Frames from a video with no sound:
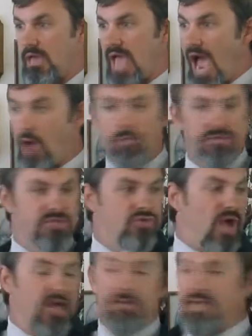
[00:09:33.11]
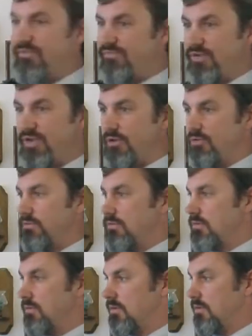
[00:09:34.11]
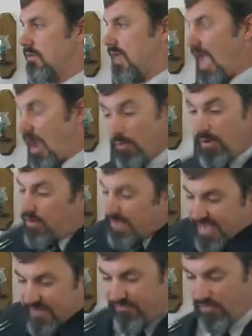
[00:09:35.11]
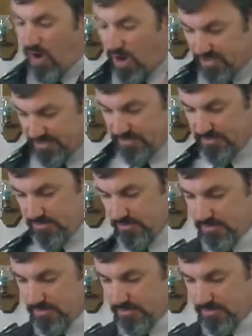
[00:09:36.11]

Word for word: How will the trial end for you? how will end for us.